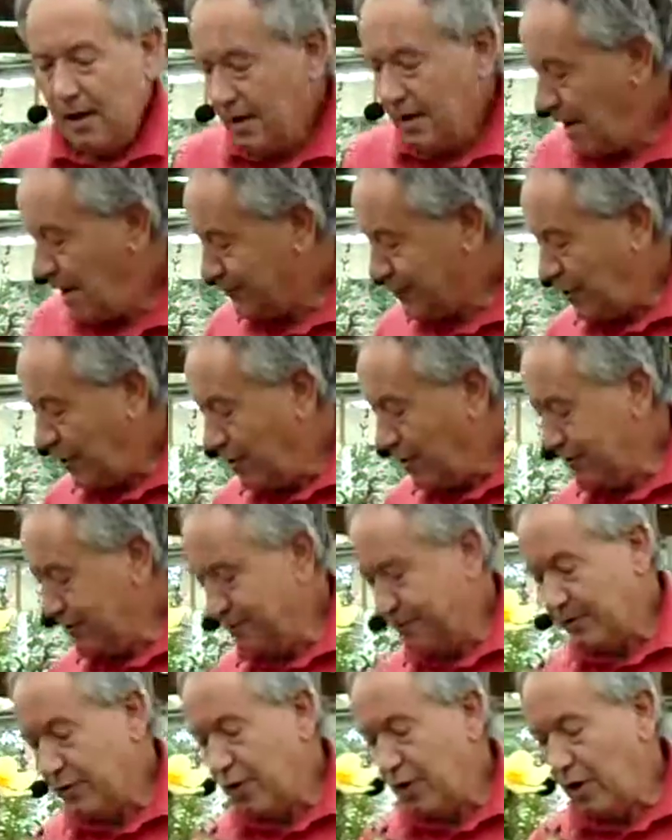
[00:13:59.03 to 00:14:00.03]
I've
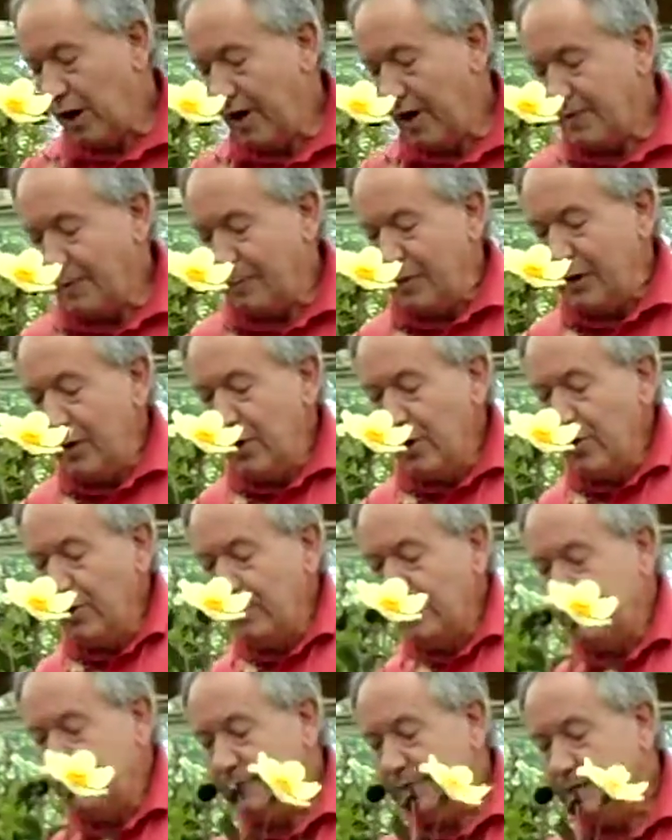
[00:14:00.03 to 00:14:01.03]
gone for like the
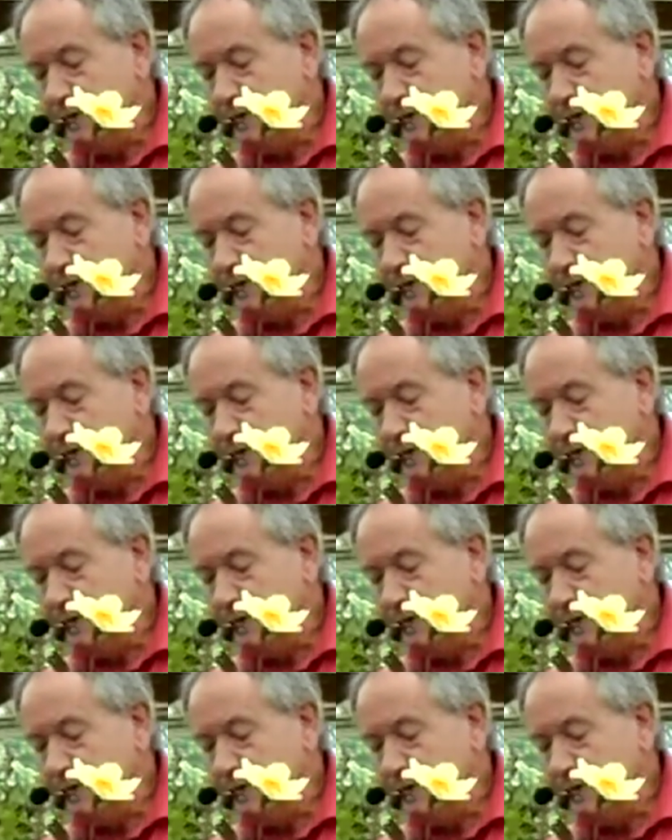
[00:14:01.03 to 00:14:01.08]
blue,